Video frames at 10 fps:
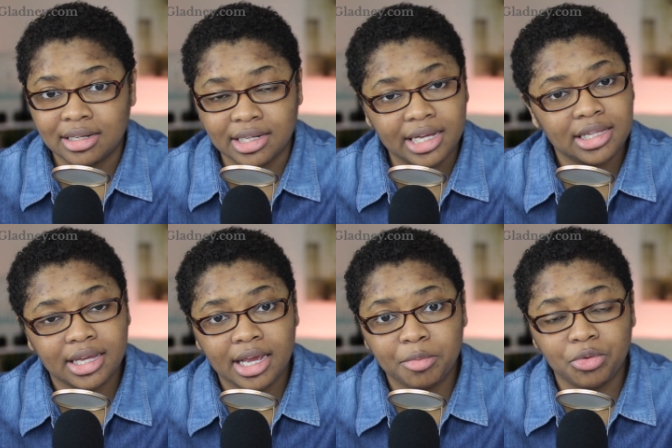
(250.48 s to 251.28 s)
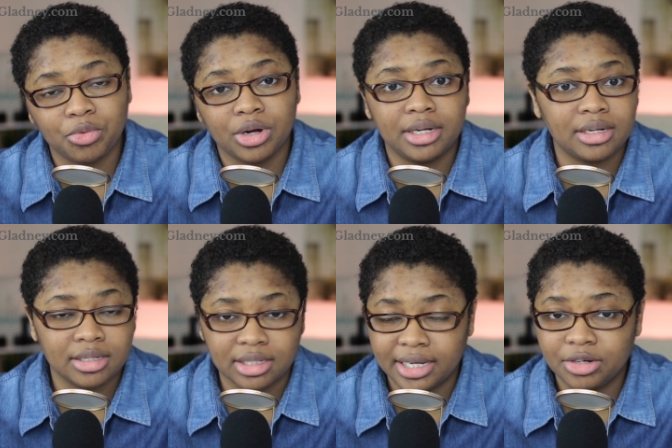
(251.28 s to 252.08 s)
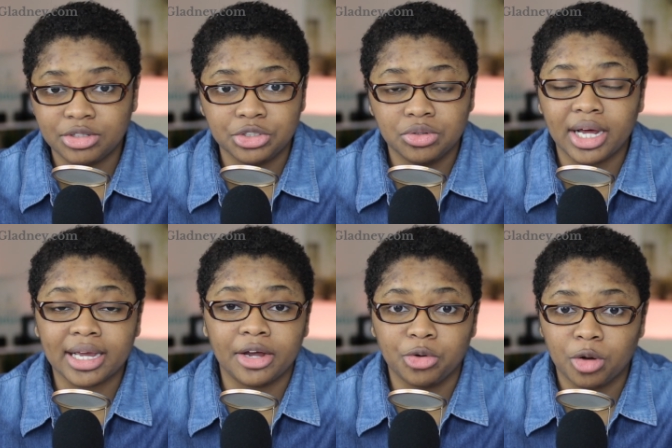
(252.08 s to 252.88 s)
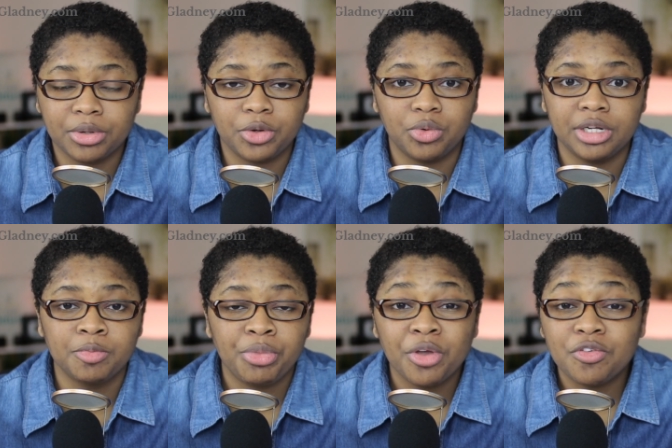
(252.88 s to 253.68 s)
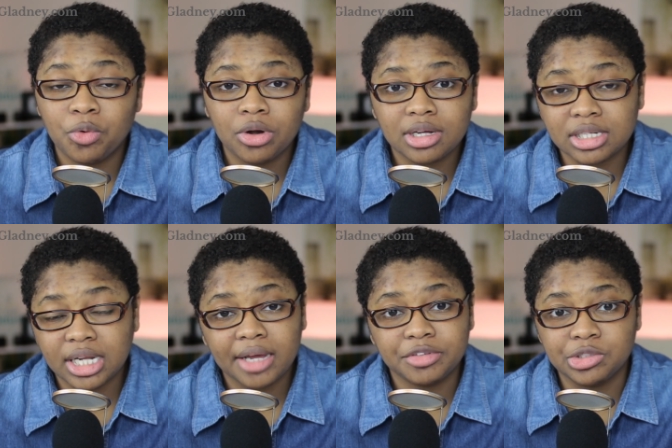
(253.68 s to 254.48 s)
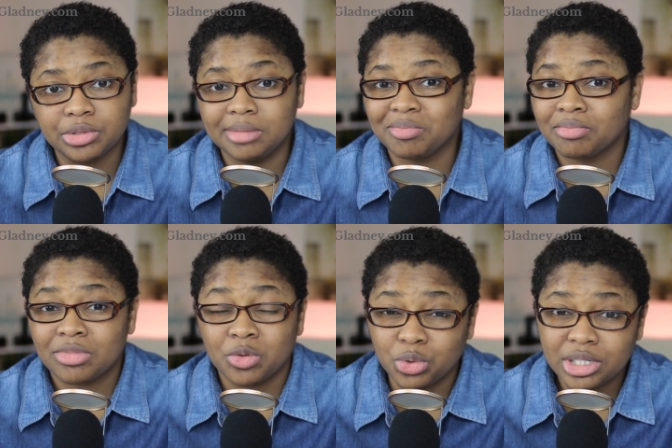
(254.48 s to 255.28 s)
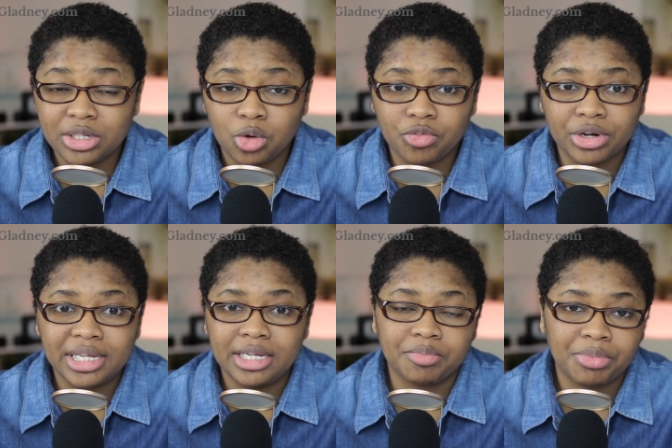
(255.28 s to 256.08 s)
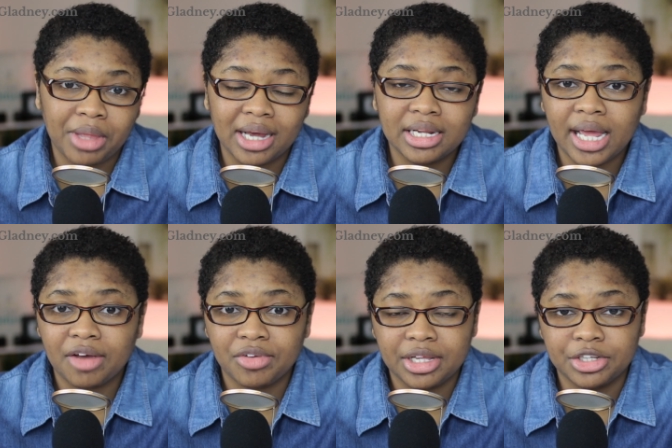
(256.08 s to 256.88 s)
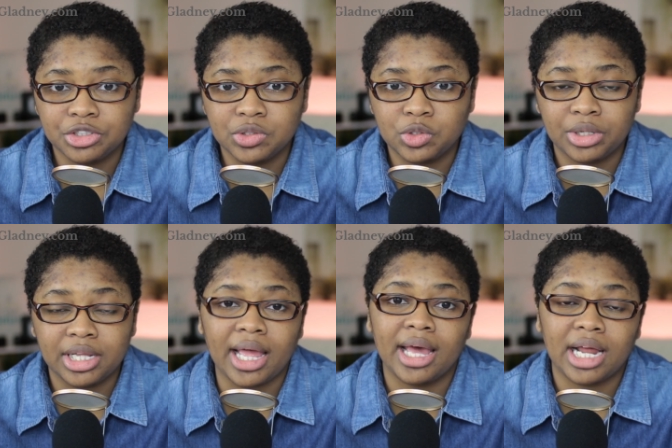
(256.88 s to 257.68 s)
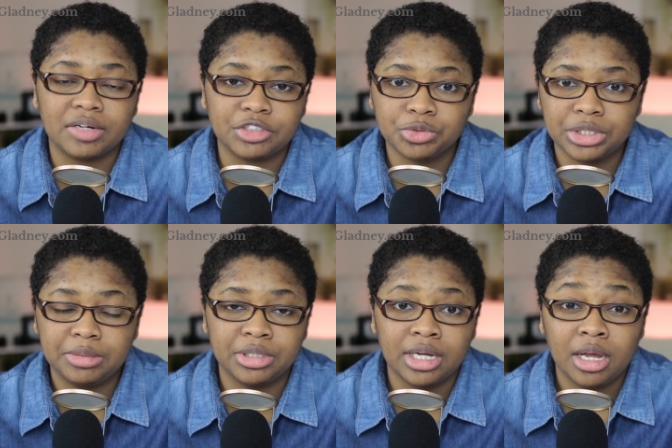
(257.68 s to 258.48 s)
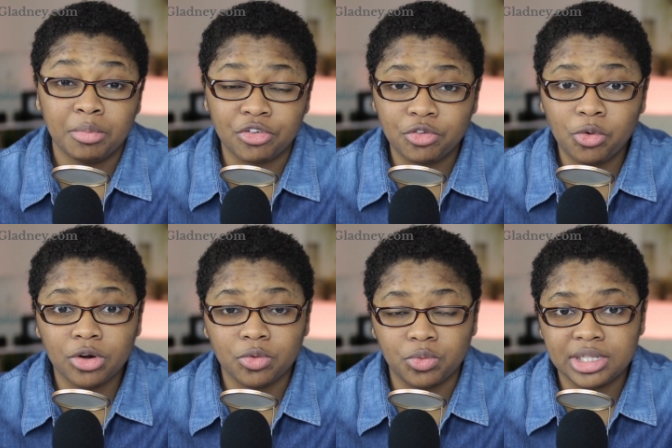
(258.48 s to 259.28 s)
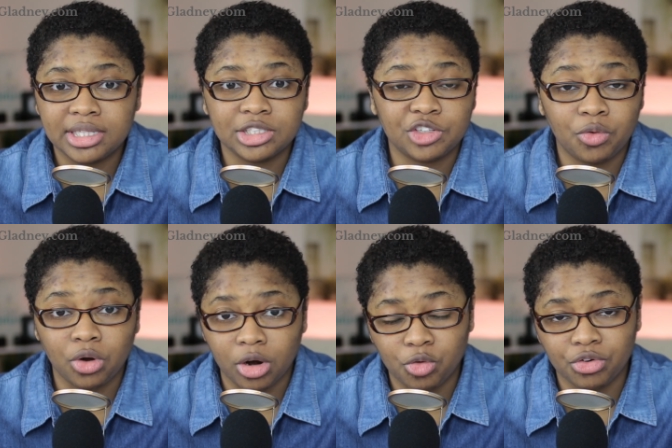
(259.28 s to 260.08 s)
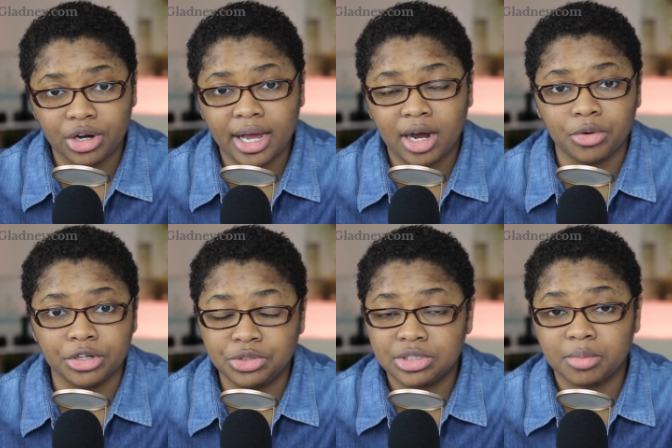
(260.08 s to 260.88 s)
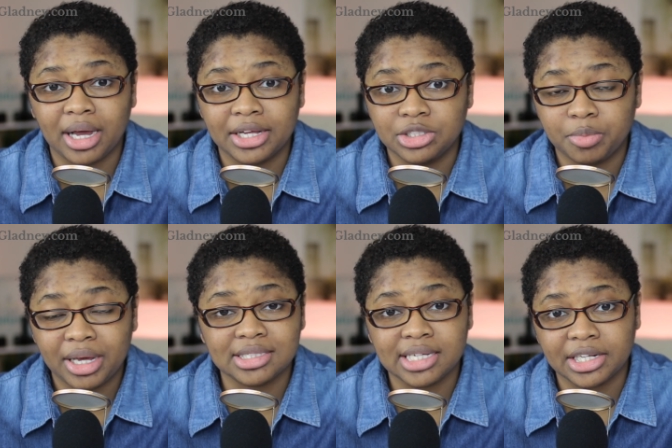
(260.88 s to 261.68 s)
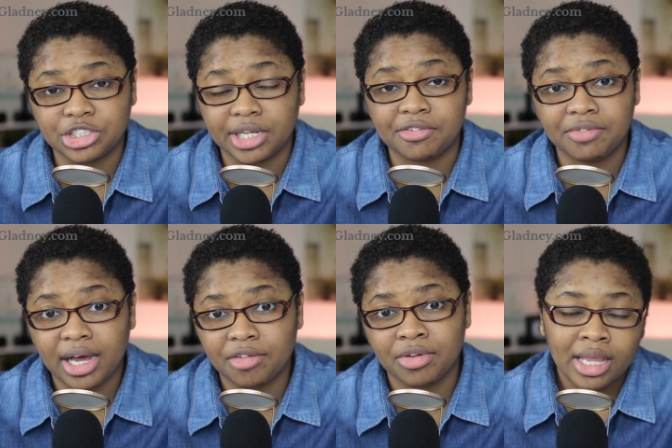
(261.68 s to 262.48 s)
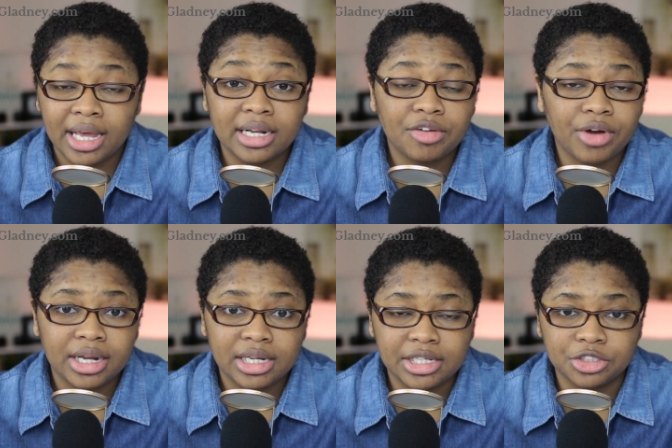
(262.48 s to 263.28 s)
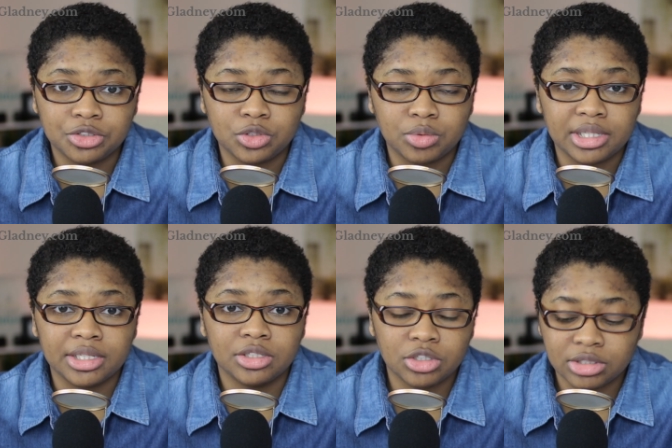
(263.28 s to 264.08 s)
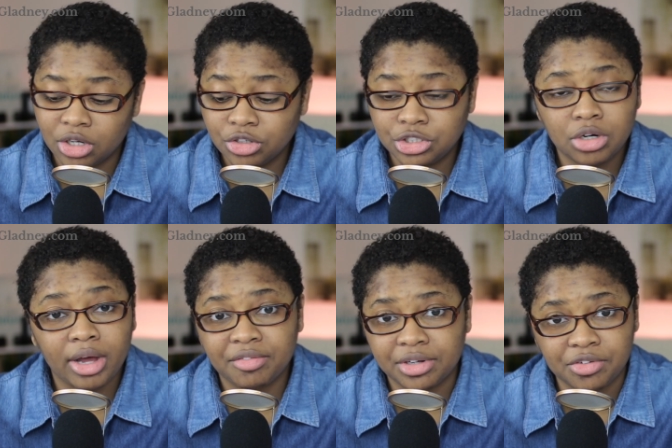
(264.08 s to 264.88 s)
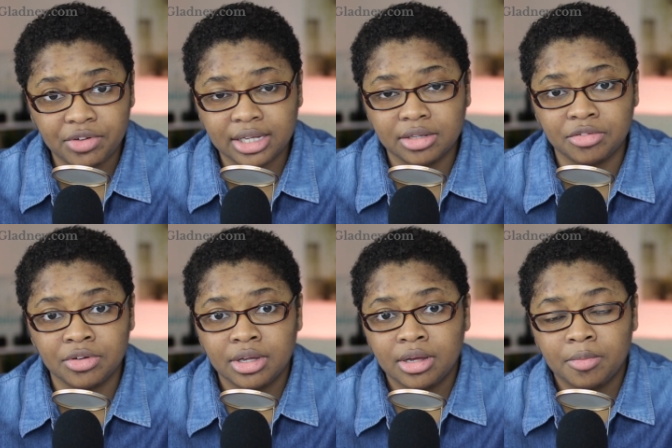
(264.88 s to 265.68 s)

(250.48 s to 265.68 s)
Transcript: let the camera run, let it do like I normally would for a live stream. Will it overheat? I didn't have any issues with it and I've streamed before with this for over an hour using my Panasonic G85 and I never had any issues with it. So as long as you don't have a defective